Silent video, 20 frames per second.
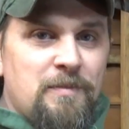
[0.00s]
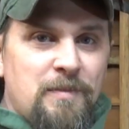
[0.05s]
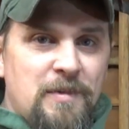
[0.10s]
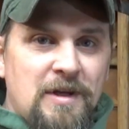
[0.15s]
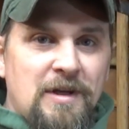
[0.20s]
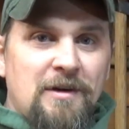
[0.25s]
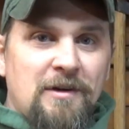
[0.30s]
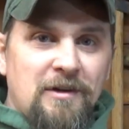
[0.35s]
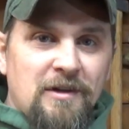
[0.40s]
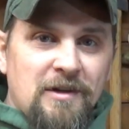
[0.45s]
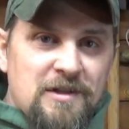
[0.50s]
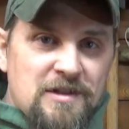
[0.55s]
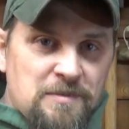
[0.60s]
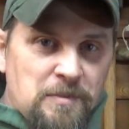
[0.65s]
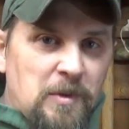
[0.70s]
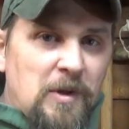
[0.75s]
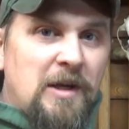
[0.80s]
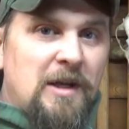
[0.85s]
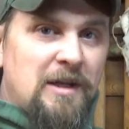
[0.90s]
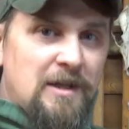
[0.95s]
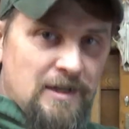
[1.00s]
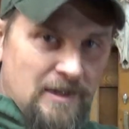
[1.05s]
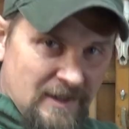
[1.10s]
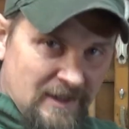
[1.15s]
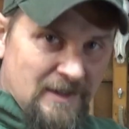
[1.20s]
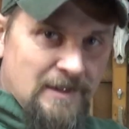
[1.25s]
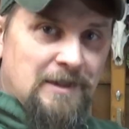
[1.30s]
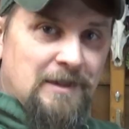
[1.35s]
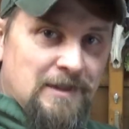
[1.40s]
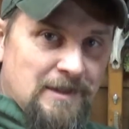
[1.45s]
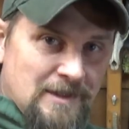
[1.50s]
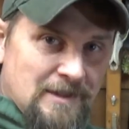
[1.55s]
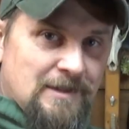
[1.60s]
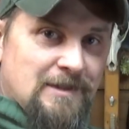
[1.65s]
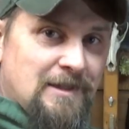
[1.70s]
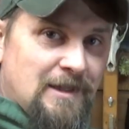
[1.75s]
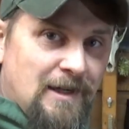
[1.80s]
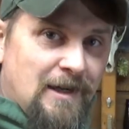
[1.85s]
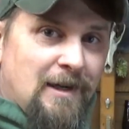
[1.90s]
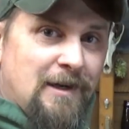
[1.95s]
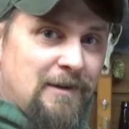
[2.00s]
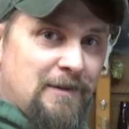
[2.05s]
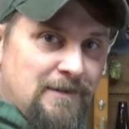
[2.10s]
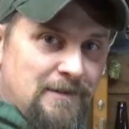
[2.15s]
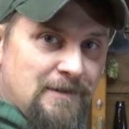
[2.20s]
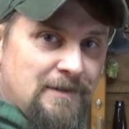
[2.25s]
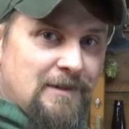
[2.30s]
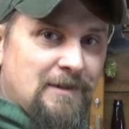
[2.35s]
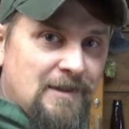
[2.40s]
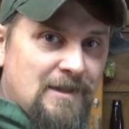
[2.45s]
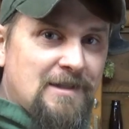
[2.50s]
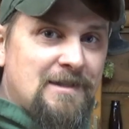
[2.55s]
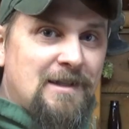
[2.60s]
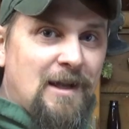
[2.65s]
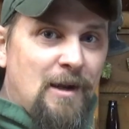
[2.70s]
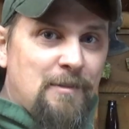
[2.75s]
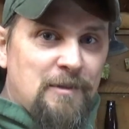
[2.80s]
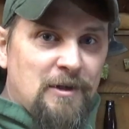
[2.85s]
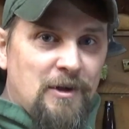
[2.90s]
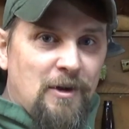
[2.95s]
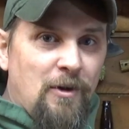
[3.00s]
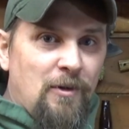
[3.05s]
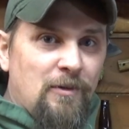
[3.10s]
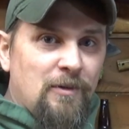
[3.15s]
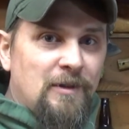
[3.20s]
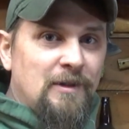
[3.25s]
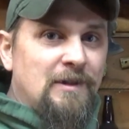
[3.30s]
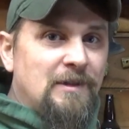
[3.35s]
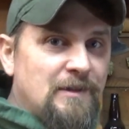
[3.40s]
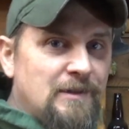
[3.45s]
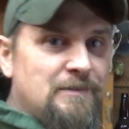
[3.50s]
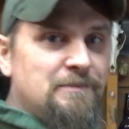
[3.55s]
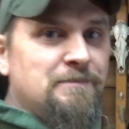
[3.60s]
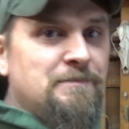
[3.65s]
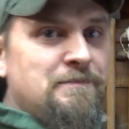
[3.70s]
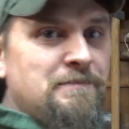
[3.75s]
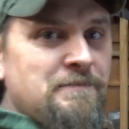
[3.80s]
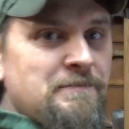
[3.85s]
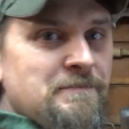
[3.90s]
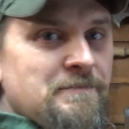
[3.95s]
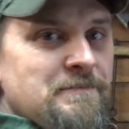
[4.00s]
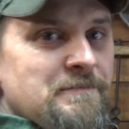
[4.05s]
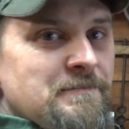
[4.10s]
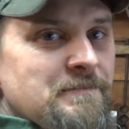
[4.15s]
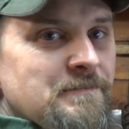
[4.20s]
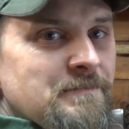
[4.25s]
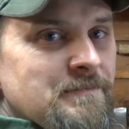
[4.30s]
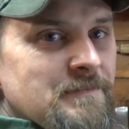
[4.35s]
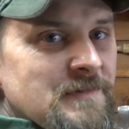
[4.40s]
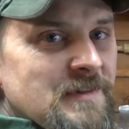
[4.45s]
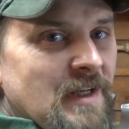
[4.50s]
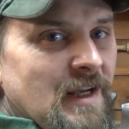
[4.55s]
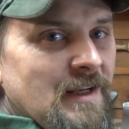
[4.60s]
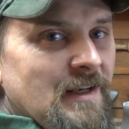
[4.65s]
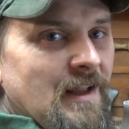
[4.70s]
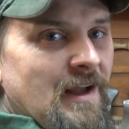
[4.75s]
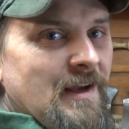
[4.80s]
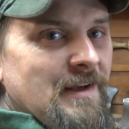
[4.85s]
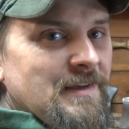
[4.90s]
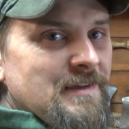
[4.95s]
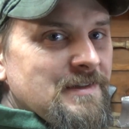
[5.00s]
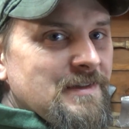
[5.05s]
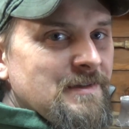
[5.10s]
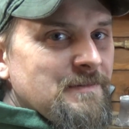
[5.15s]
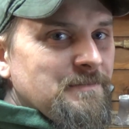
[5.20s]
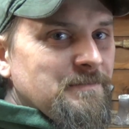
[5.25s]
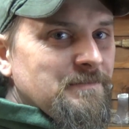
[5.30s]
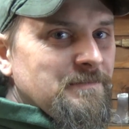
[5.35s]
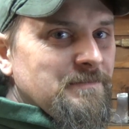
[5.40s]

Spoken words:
being early spring, yeah, it's time to go. Tight lines.